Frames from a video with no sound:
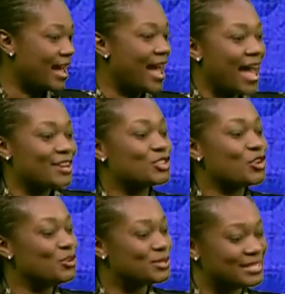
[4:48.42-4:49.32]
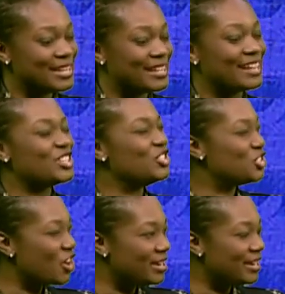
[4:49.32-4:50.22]
And so you see that the
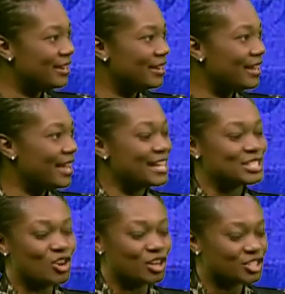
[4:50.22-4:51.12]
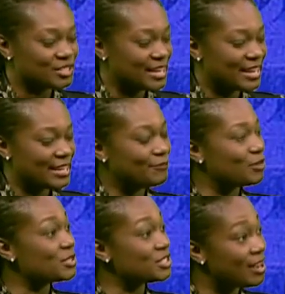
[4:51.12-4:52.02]
journey is not just taking them
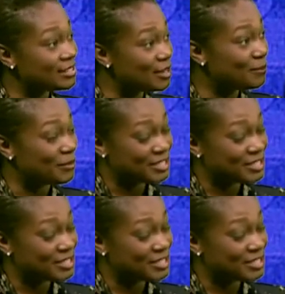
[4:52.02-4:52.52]
from startup, but